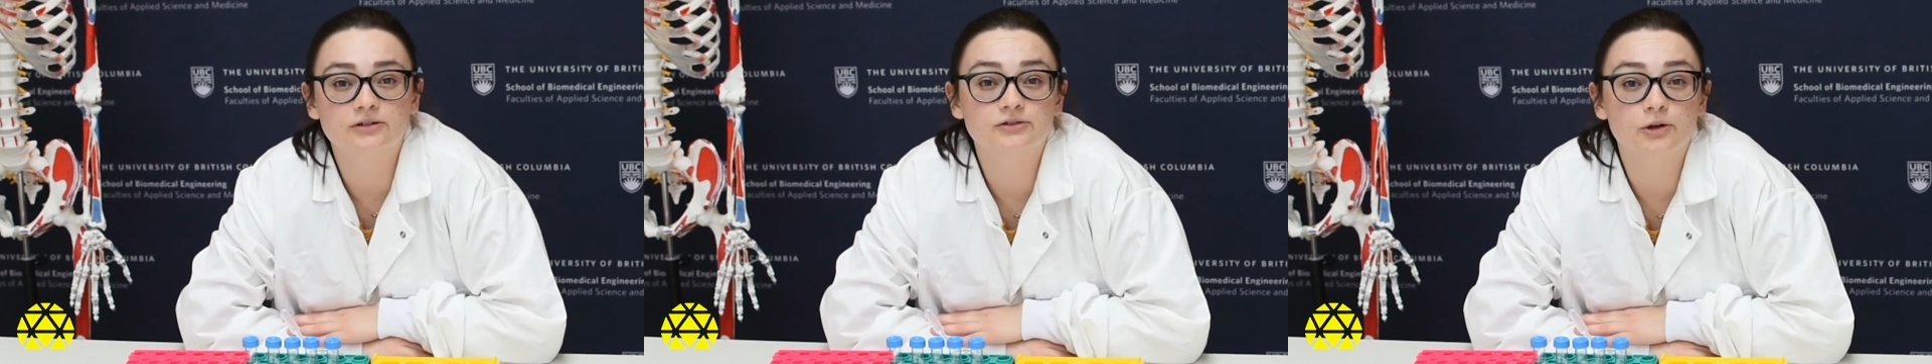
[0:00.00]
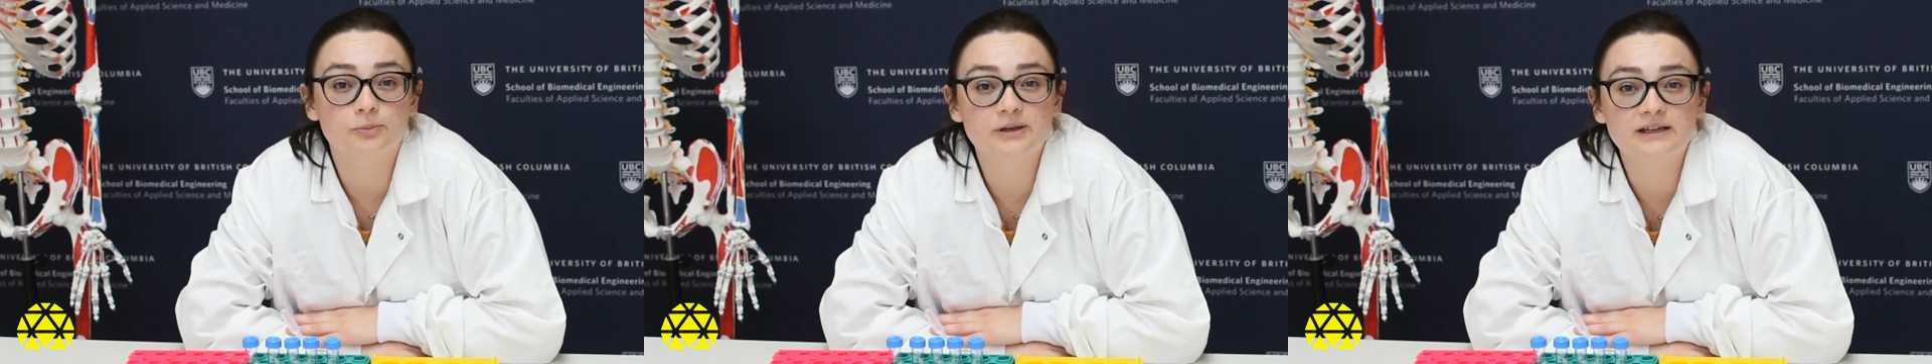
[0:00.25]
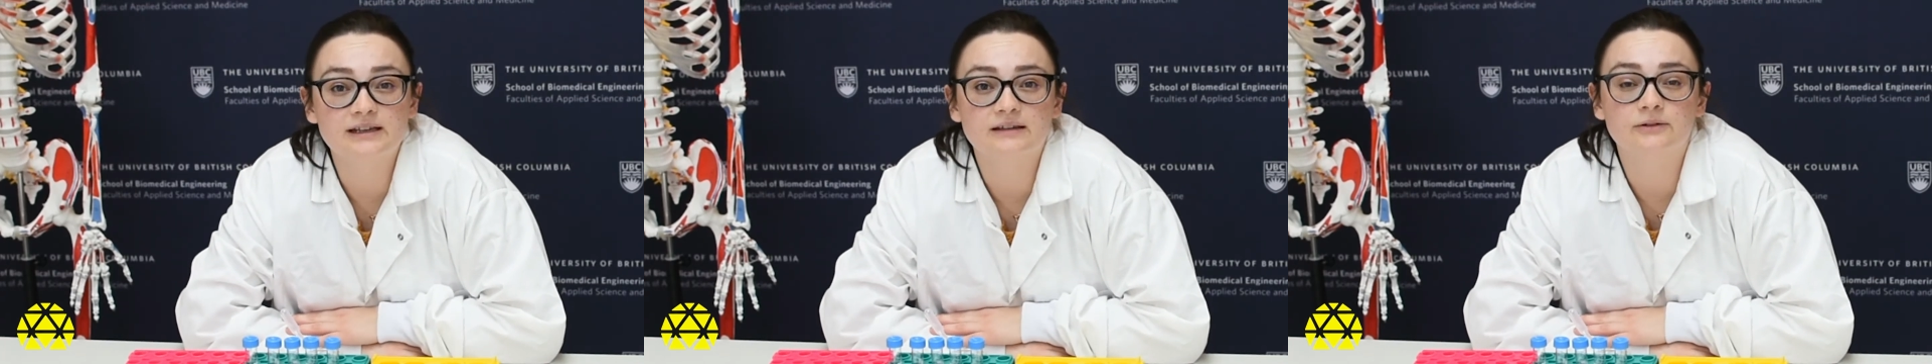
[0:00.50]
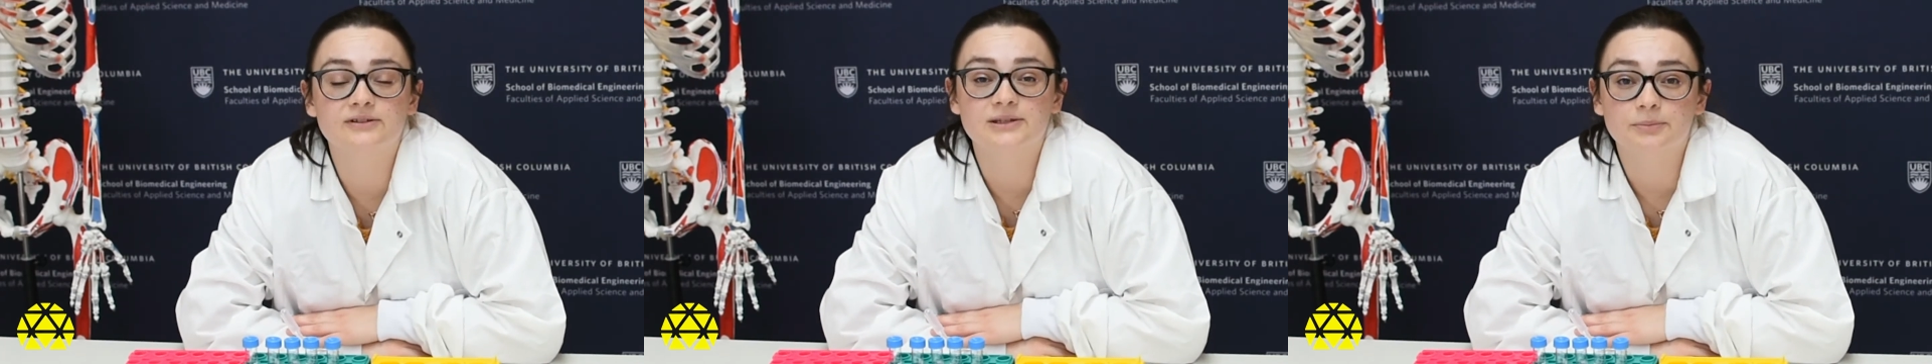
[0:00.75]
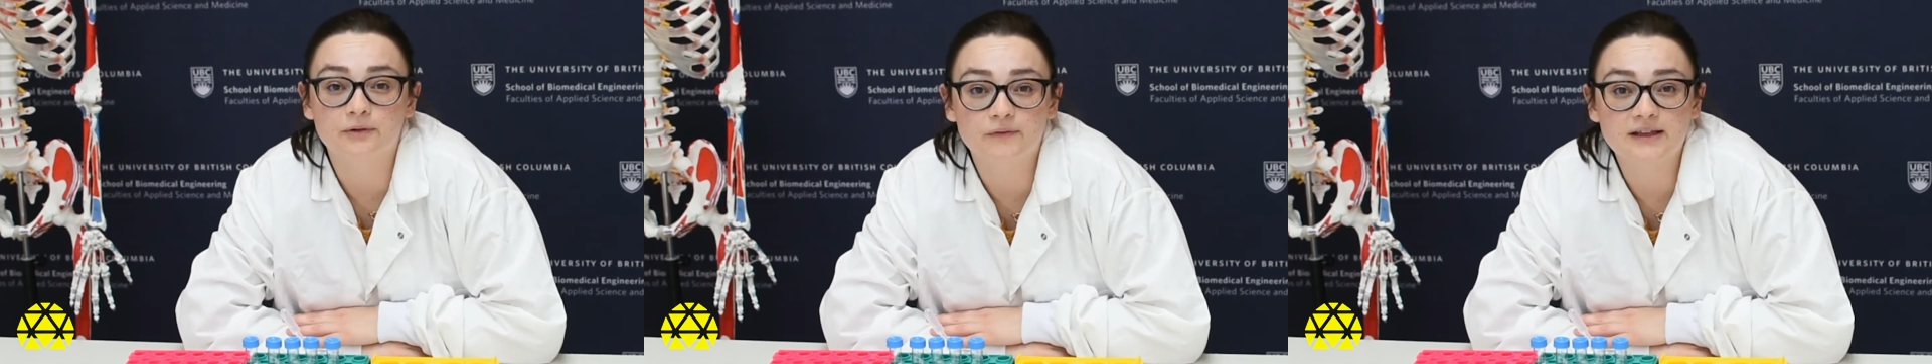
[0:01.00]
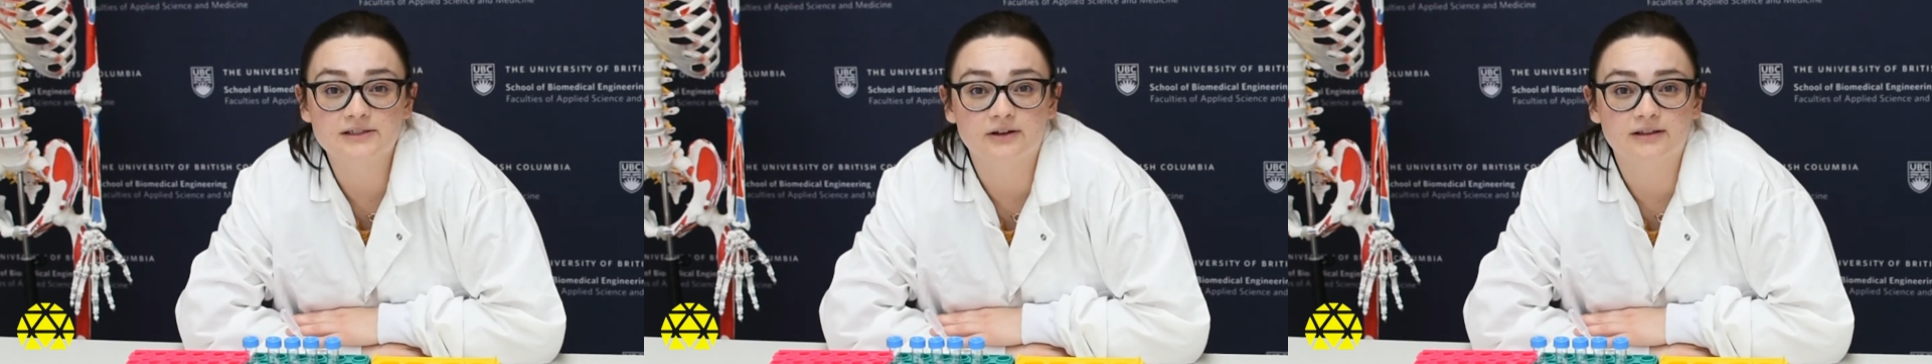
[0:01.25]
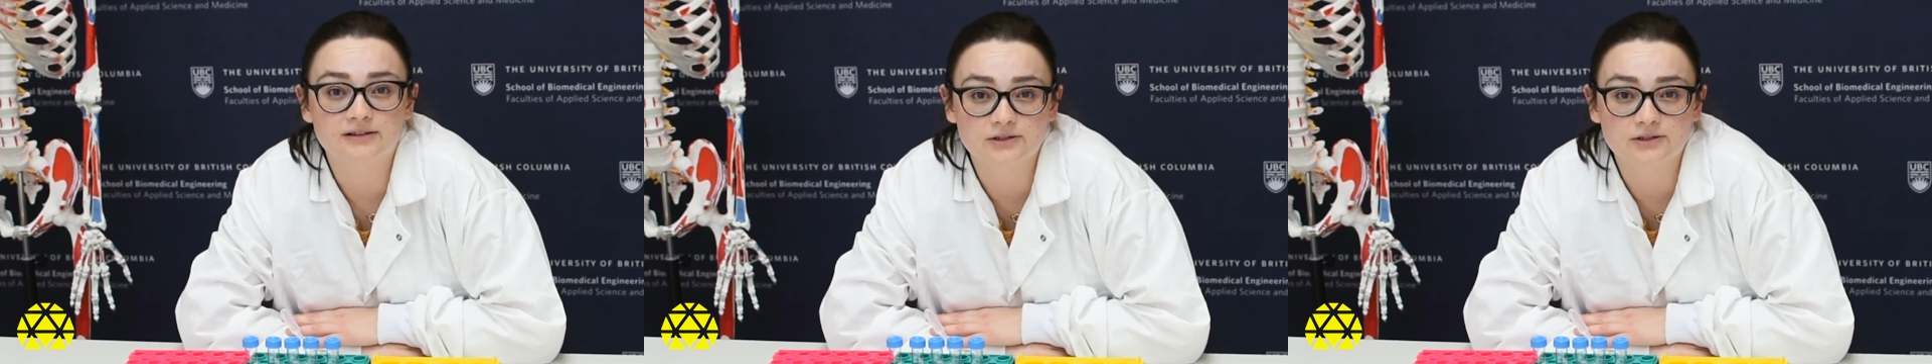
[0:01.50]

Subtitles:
Tropini, who is a professor at the